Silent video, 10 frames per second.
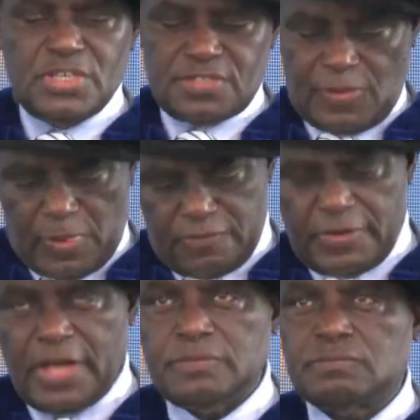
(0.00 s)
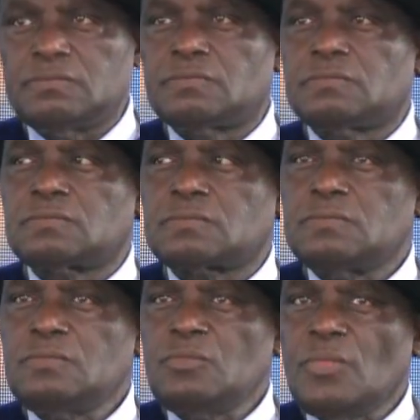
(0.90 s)
it. Fine.
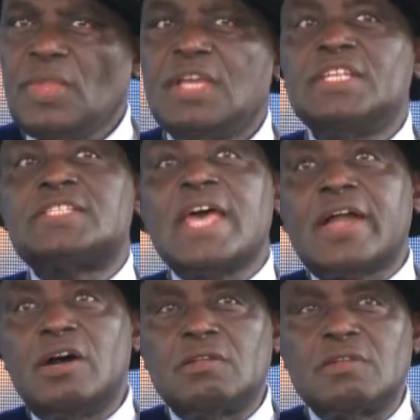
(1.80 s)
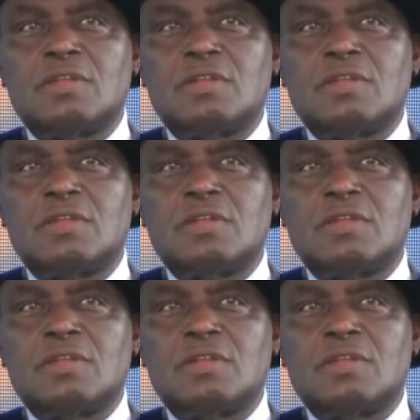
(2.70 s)
The second